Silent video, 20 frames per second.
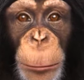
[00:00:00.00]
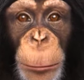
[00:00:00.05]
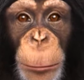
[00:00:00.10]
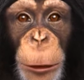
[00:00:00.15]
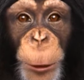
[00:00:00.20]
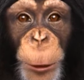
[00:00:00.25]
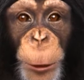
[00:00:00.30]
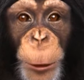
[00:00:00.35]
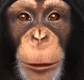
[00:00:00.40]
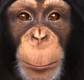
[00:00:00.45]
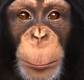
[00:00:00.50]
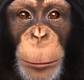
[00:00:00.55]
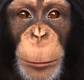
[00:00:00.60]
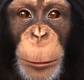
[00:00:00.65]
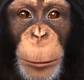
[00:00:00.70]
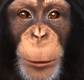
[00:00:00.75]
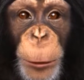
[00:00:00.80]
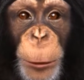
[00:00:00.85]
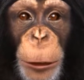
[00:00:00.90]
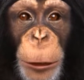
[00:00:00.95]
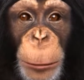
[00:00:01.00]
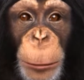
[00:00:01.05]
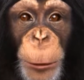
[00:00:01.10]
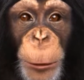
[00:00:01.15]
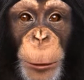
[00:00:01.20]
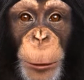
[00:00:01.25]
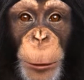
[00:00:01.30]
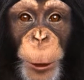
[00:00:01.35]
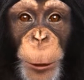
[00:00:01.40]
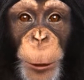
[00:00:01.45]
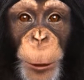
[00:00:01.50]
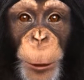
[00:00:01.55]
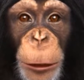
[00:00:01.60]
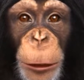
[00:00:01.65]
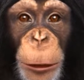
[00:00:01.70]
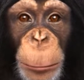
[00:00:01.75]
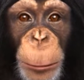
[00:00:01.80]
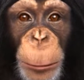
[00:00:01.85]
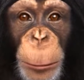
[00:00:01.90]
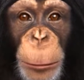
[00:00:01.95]
We faltered, so we
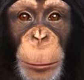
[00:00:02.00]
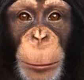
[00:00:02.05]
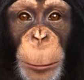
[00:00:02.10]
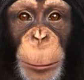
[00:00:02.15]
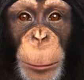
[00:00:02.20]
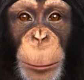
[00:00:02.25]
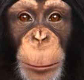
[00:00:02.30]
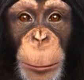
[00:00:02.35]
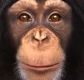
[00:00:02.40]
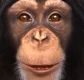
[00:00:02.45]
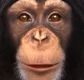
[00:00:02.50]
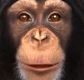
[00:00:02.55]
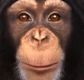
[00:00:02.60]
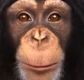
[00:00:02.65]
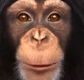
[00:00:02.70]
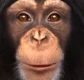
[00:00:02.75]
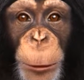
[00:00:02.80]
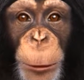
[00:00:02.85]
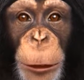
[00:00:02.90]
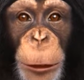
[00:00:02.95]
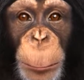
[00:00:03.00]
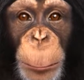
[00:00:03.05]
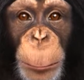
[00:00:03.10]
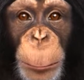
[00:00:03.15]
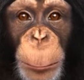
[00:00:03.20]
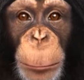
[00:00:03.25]
might learn to pick ourselves up.